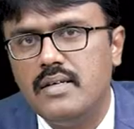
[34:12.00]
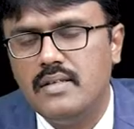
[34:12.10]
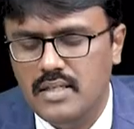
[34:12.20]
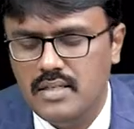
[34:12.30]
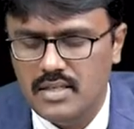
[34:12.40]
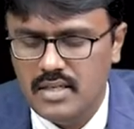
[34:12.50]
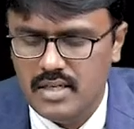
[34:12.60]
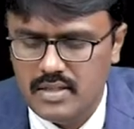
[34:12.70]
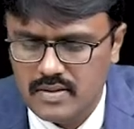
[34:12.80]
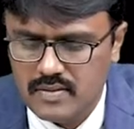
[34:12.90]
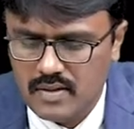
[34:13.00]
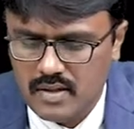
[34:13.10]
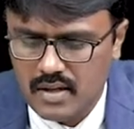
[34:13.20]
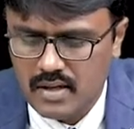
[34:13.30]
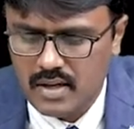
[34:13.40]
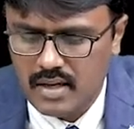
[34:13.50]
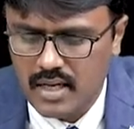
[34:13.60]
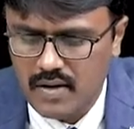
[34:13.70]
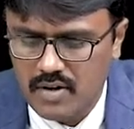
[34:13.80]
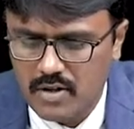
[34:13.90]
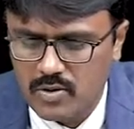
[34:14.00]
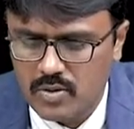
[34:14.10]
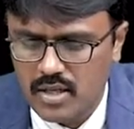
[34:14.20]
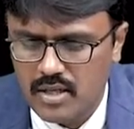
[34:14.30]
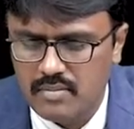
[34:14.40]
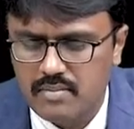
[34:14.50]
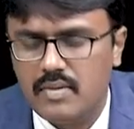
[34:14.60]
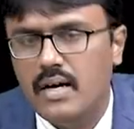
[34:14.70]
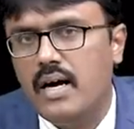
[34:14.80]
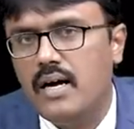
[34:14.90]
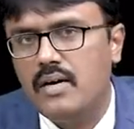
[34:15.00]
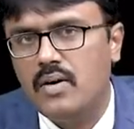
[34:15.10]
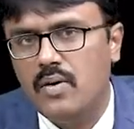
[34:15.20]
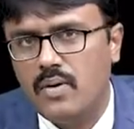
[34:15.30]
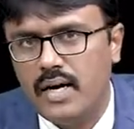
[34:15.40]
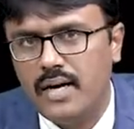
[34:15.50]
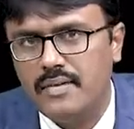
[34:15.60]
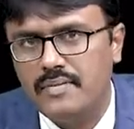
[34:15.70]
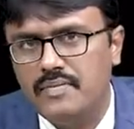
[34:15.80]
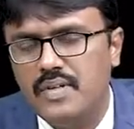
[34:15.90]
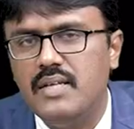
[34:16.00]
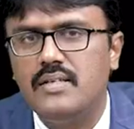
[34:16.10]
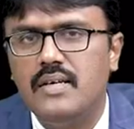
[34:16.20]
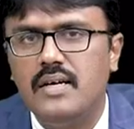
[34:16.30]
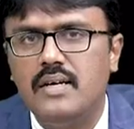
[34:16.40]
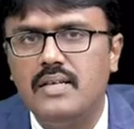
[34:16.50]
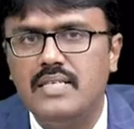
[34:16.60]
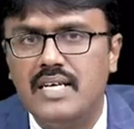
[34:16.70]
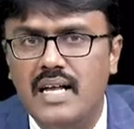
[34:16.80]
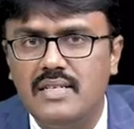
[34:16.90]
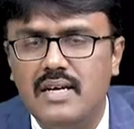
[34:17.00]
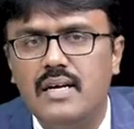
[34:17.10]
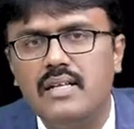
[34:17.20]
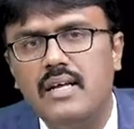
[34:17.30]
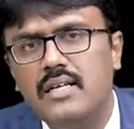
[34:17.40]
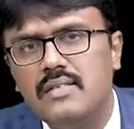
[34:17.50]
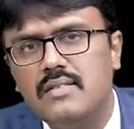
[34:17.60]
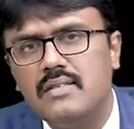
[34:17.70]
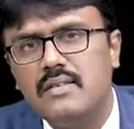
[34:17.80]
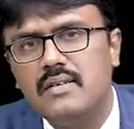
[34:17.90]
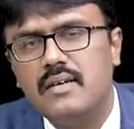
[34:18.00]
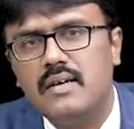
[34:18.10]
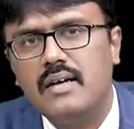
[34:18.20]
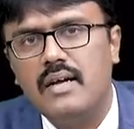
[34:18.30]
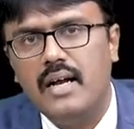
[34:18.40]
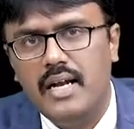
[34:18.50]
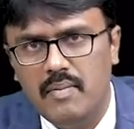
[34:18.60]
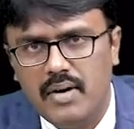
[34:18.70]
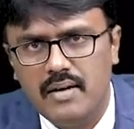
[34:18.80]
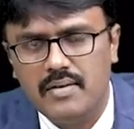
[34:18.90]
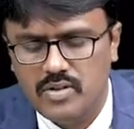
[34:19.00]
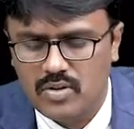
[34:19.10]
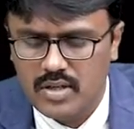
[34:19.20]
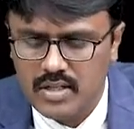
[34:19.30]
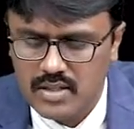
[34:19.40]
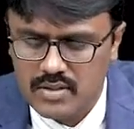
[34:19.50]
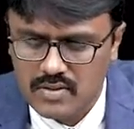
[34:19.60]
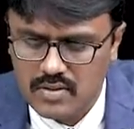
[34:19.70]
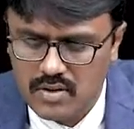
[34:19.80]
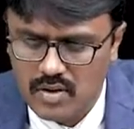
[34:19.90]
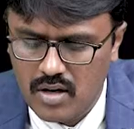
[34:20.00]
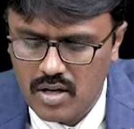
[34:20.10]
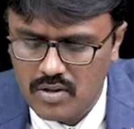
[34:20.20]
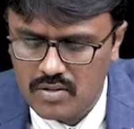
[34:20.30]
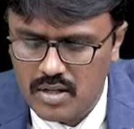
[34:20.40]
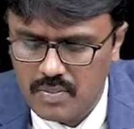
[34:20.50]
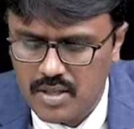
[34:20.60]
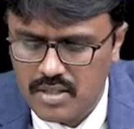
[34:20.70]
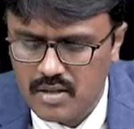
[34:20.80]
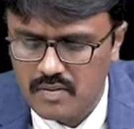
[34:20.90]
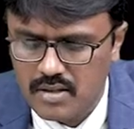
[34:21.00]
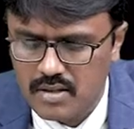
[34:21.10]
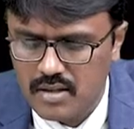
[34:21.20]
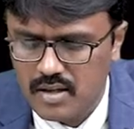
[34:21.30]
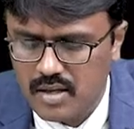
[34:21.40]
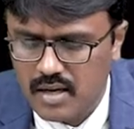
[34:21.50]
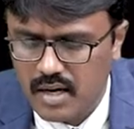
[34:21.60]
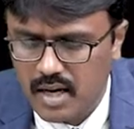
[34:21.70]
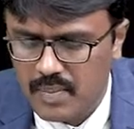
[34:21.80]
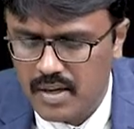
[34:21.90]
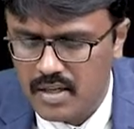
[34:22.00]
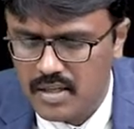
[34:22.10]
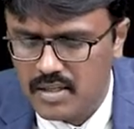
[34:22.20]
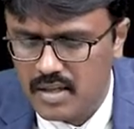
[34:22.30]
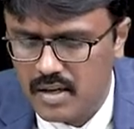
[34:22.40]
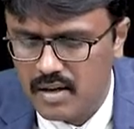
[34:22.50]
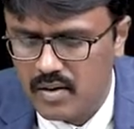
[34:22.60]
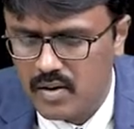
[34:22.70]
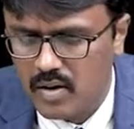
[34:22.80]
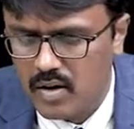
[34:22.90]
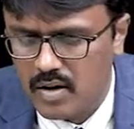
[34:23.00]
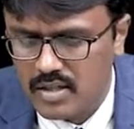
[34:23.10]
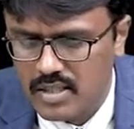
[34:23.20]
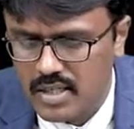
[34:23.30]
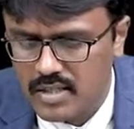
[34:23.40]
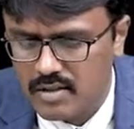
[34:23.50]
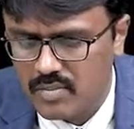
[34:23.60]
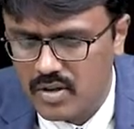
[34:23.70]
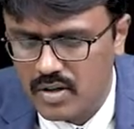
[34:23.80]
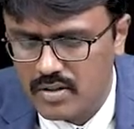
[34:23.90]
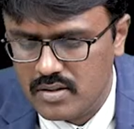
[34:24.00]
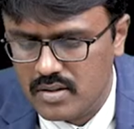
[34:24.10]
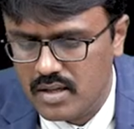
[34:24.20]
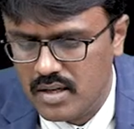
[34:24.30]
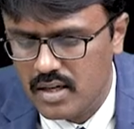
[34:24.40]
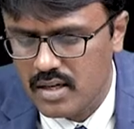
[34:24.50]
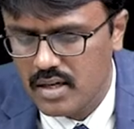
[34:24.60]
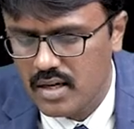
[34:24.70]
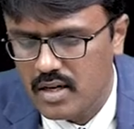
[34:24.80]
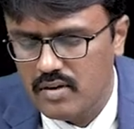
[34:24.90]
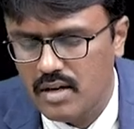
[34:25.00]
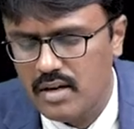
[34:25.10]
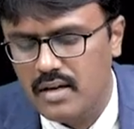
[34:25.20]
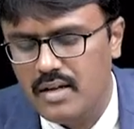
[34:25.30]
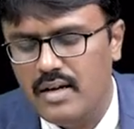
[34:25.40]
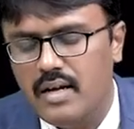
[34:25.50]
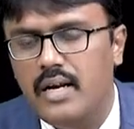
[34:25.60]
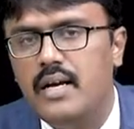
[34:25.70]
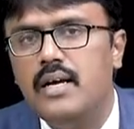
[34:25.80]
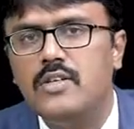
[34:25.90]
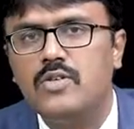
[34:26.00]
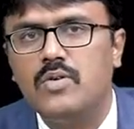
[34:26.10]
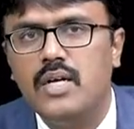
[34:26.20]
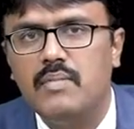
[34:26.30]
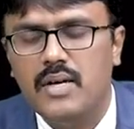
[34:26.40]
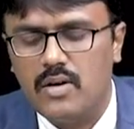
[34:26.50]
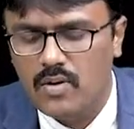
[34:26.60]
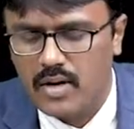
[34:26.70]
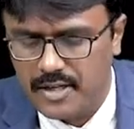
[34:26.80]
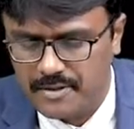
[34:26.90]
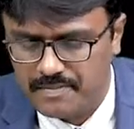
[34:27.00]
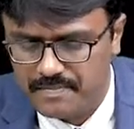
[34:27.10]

Since it is giving sodium and chloride, there is a chance that there is edema. So it is not used in a patient with hypertension or CHF because it will retain sodium and chloride.